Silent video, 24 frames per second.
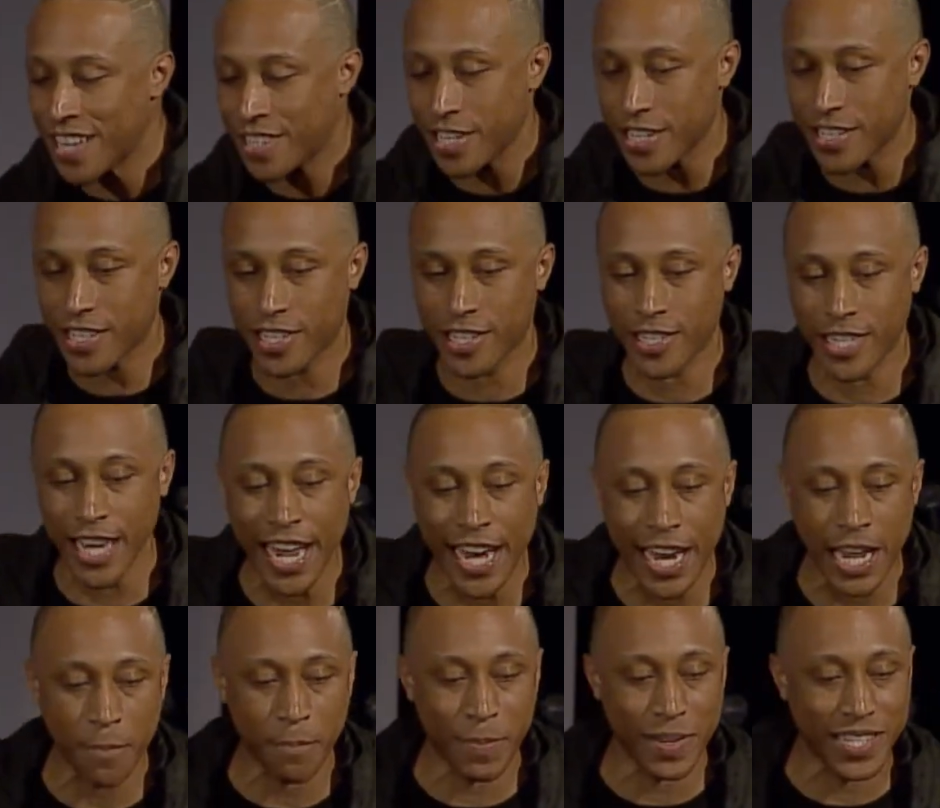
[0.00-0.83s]
to
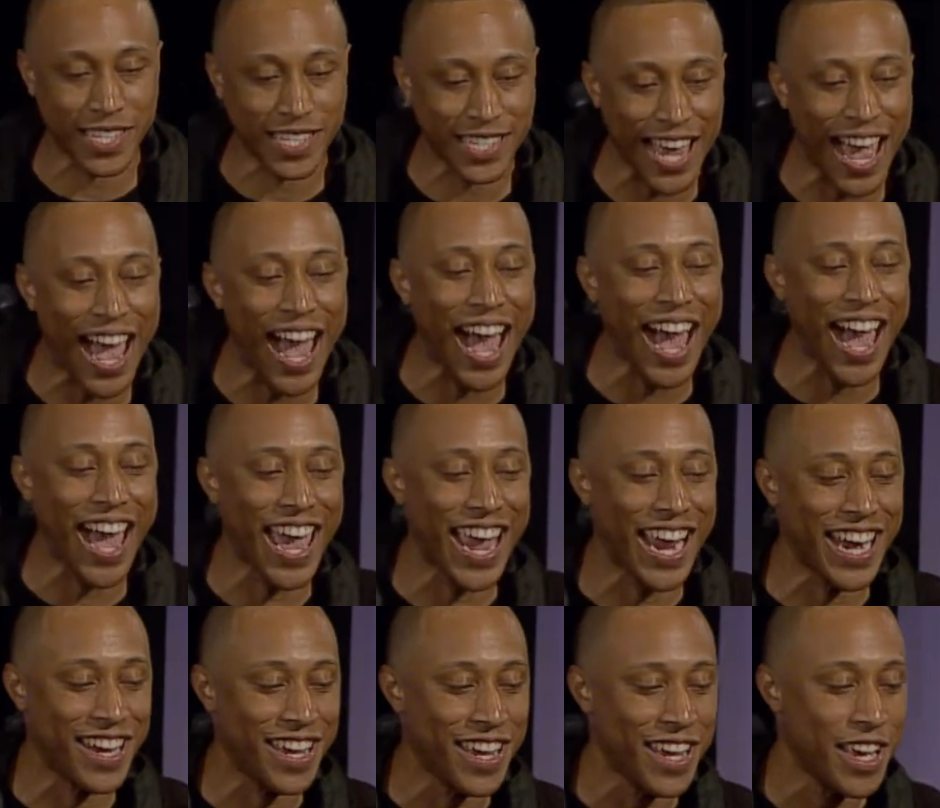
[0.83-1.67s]
sitting
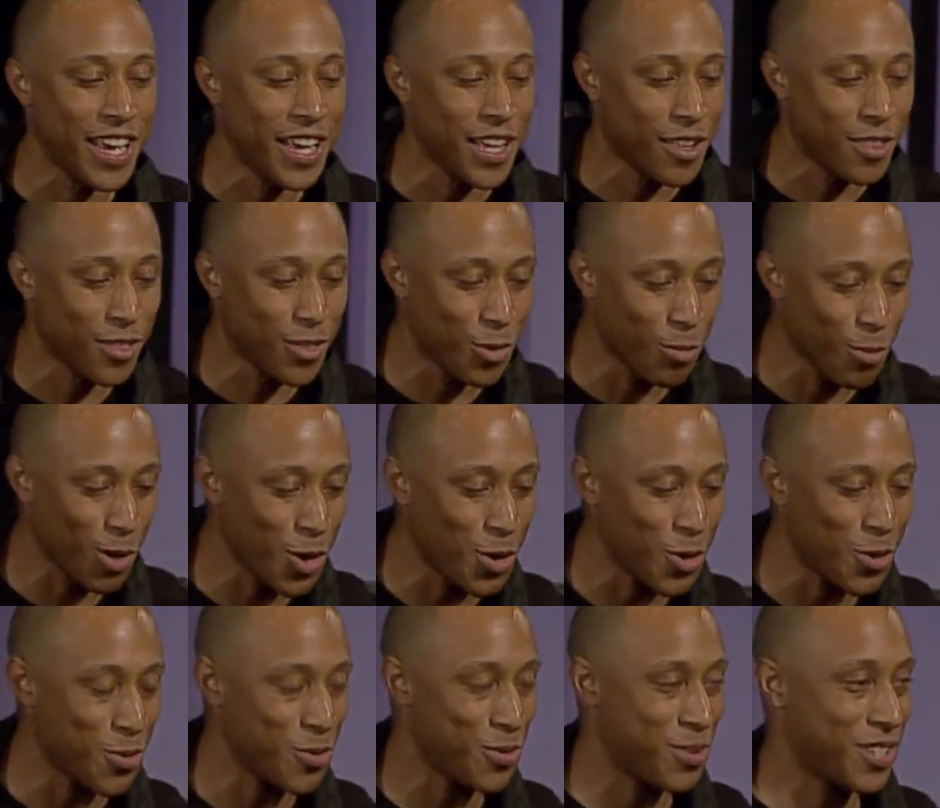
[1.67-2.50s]
beside the
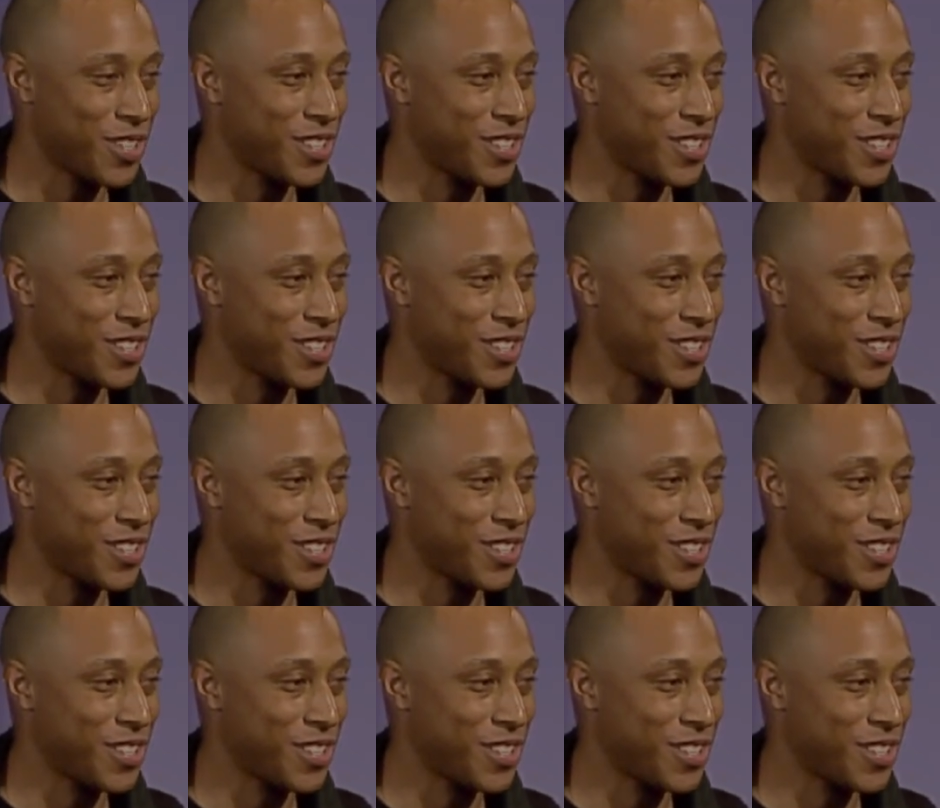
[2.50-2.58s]
road.